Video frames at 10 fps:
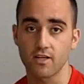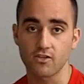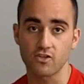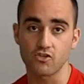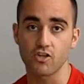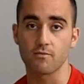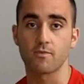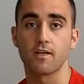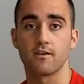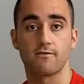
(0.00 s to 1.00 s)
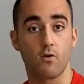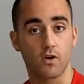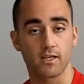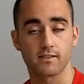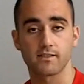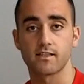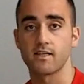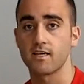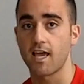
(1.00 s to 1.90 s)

relationship, focus,